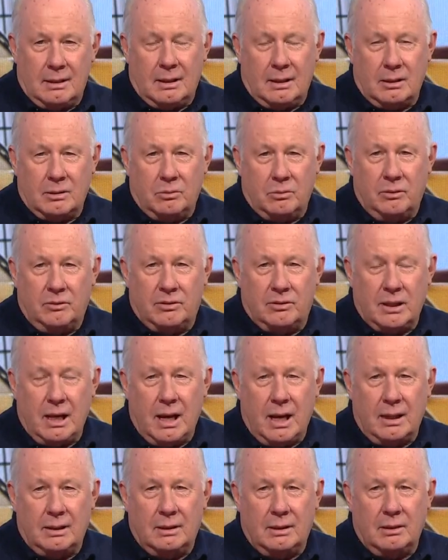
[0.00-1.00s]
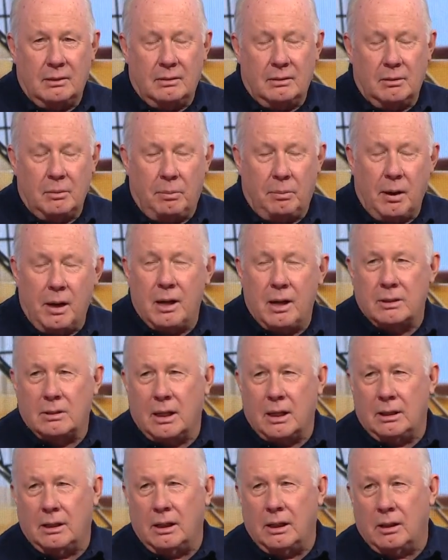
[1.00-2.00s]
as we've said, the players
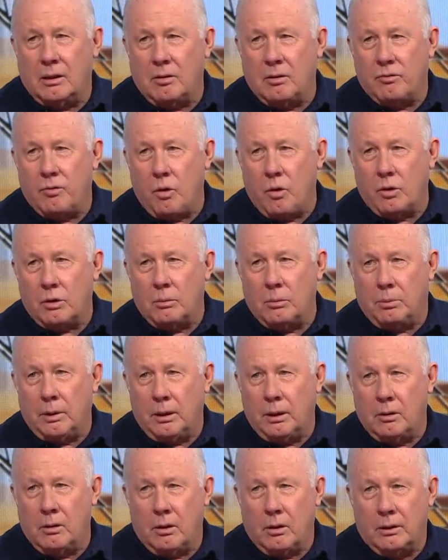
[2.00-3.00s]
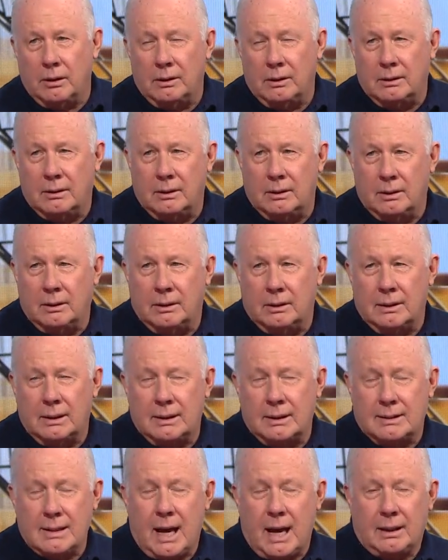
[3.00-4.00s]
that they can afford to bring on in an
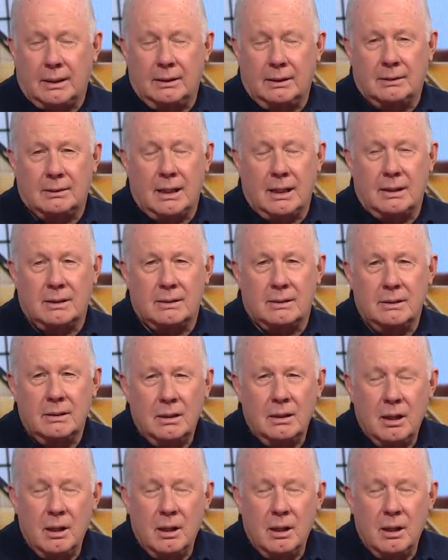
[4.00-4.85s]
attacking sense.